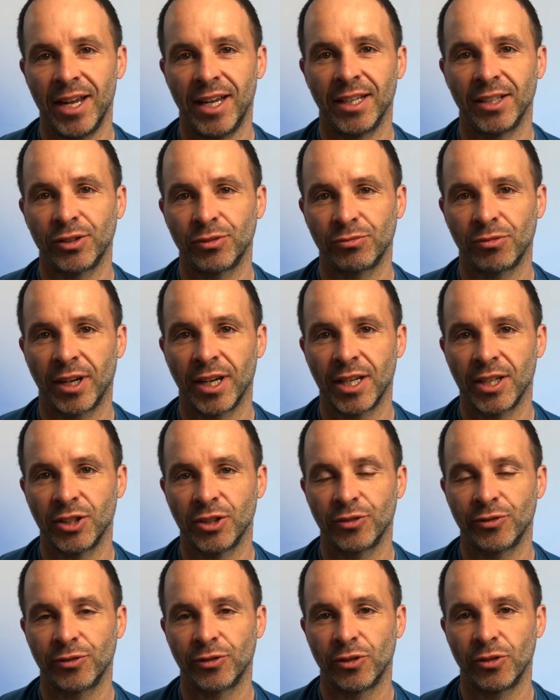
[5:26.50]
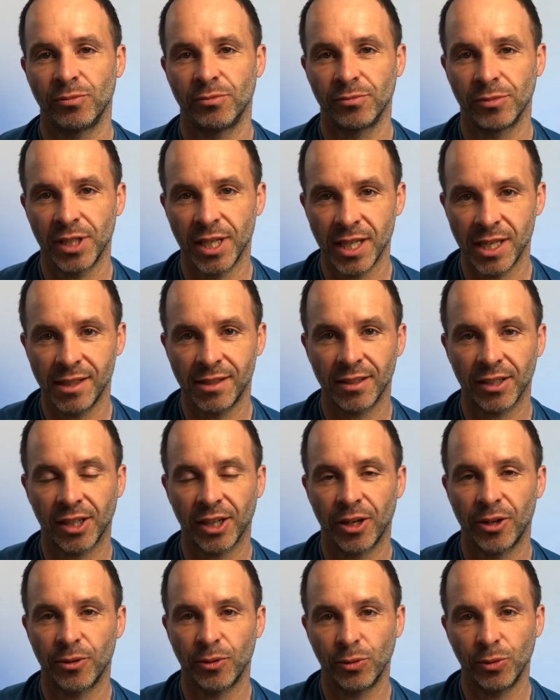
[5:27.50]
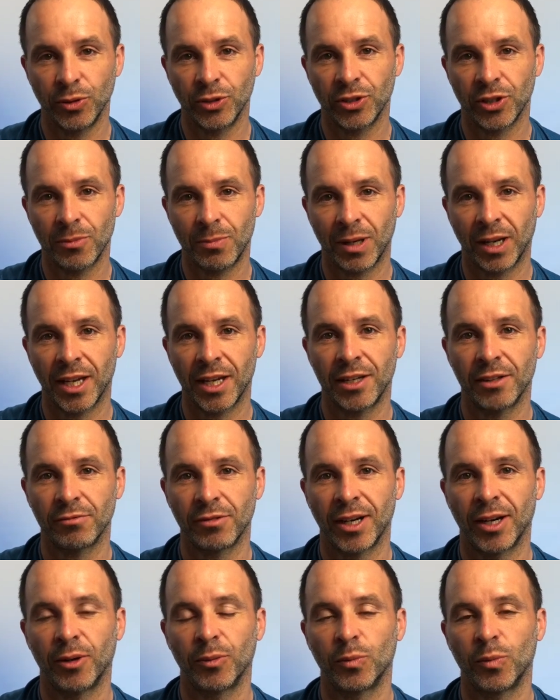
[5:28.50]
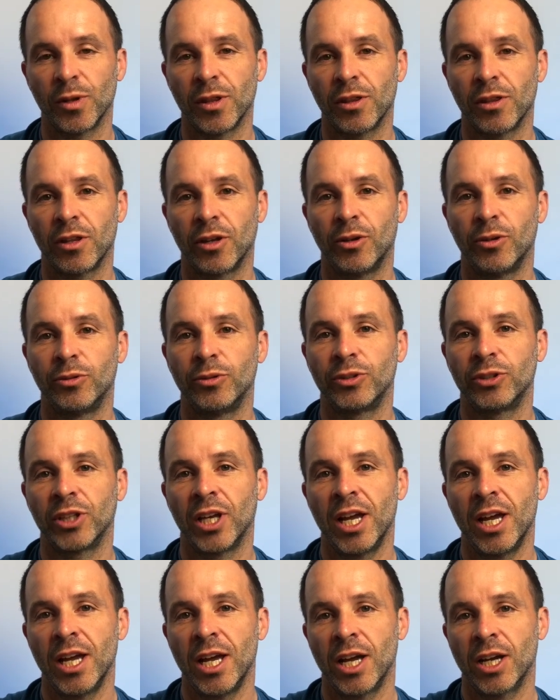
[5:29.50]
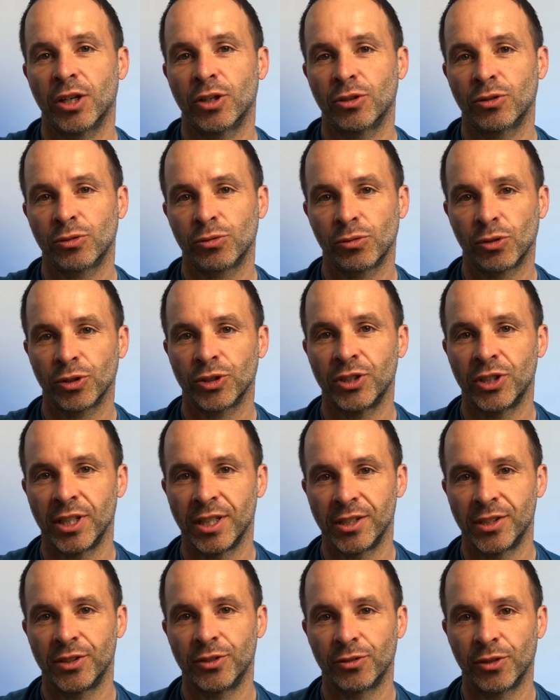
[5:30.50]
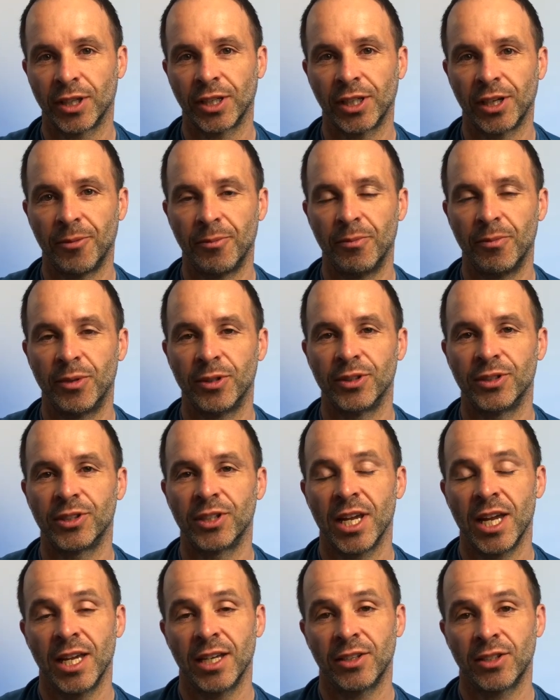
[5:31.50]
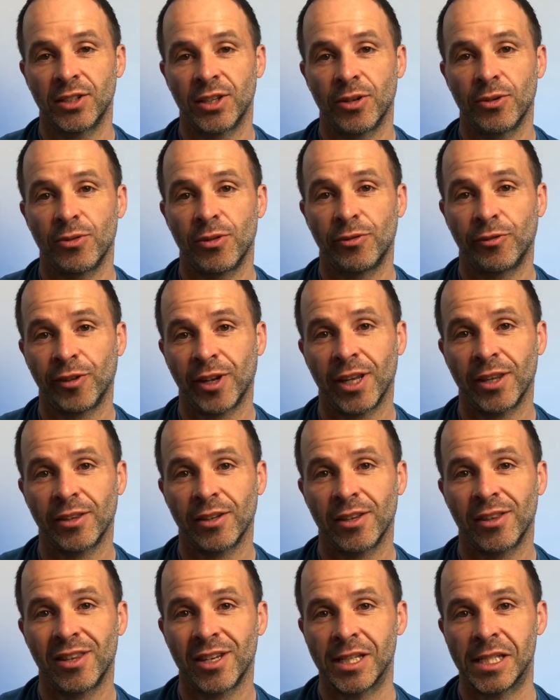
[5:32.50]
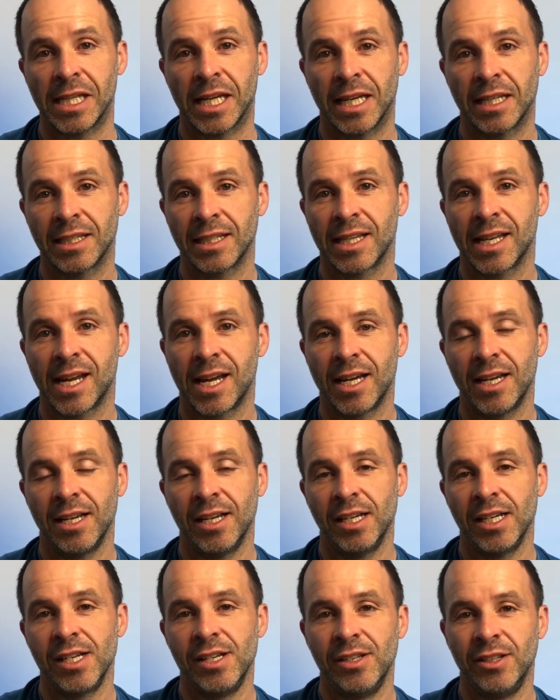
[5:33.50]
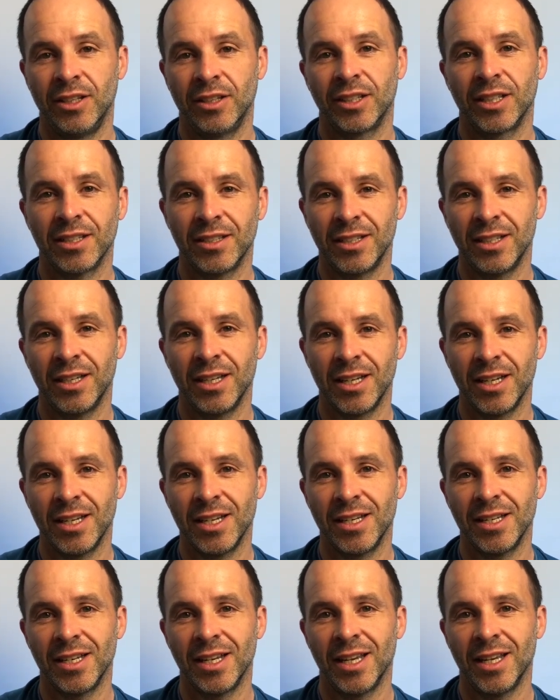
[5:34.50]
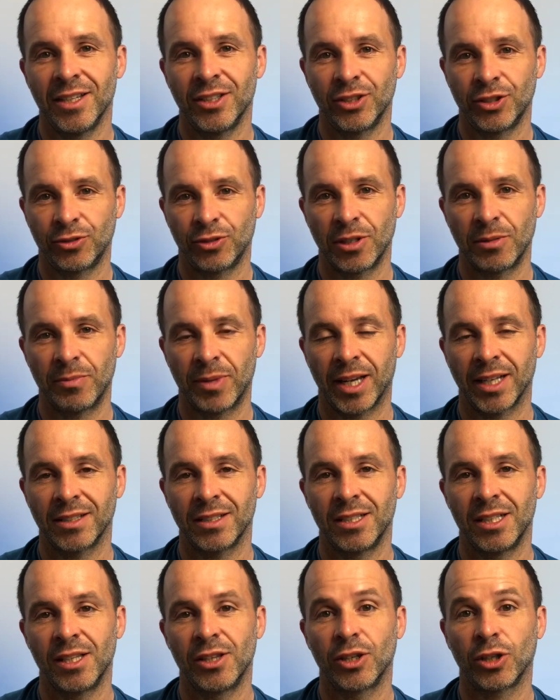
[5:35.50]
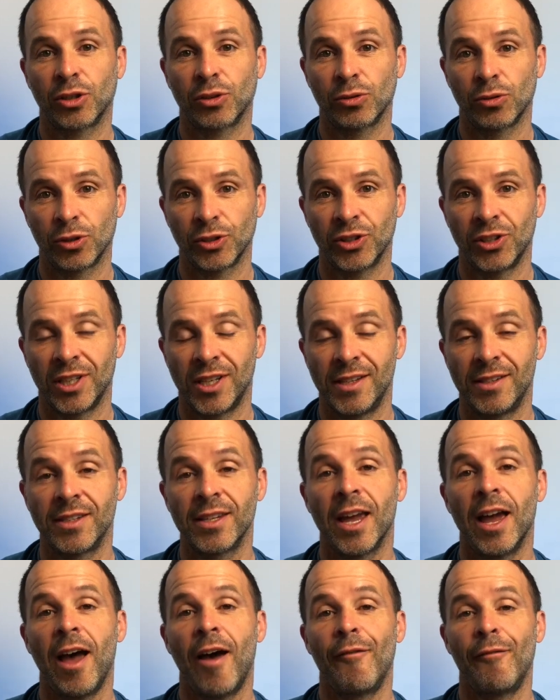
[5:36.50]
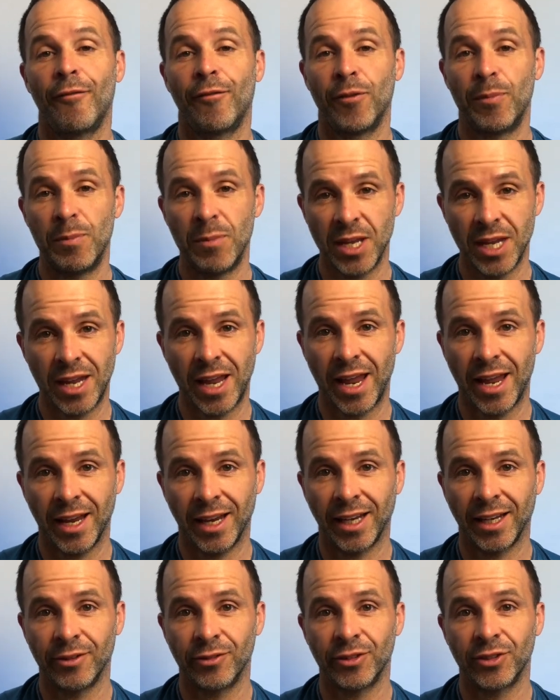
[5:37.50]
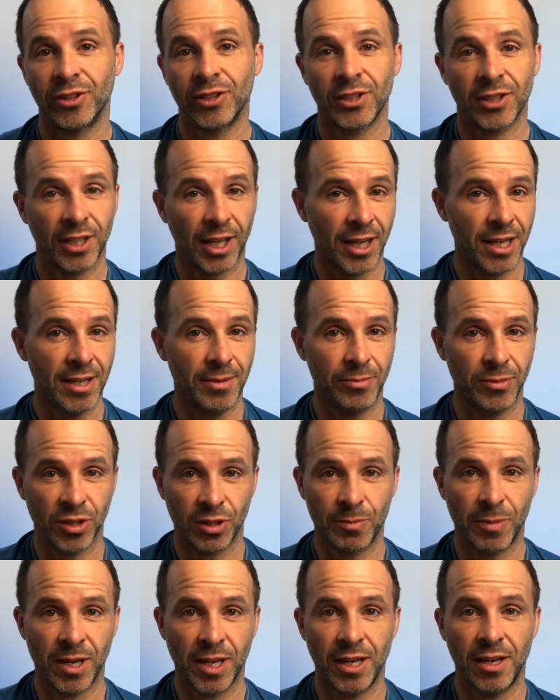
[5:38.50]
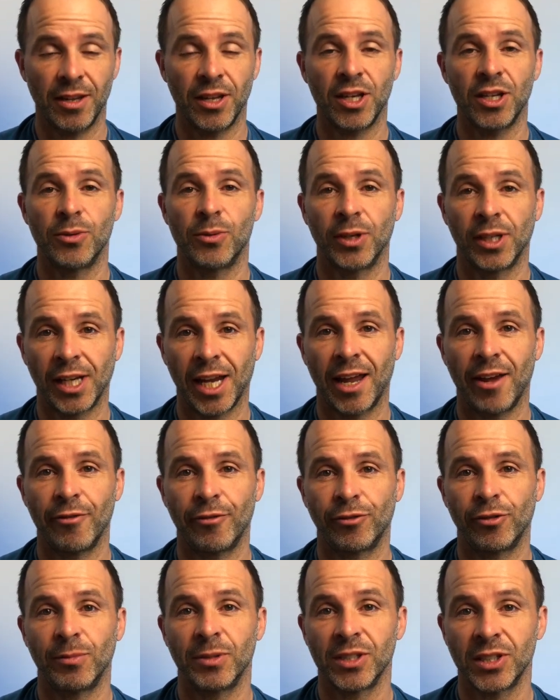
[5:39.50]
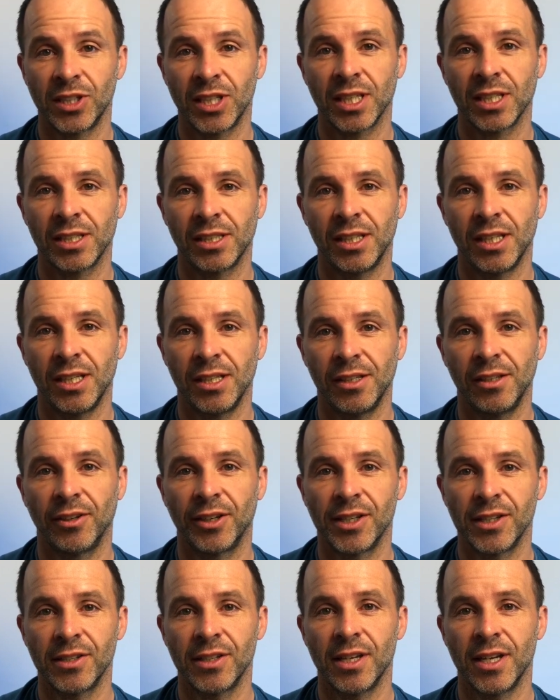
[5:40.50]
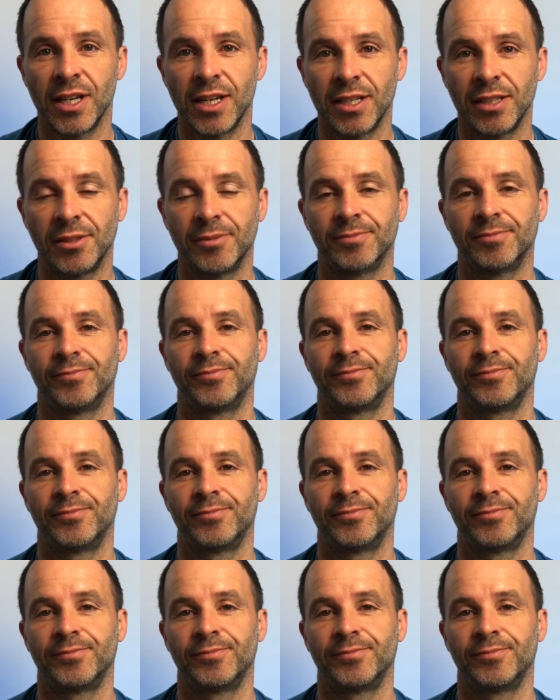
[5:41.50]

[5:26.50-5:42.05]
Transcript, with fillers: S range from years ago also played around with those crosses string numbers. So the fact that this has that 19 string pattern in the crosses, for me, it gives same spin that you would get from a 1619.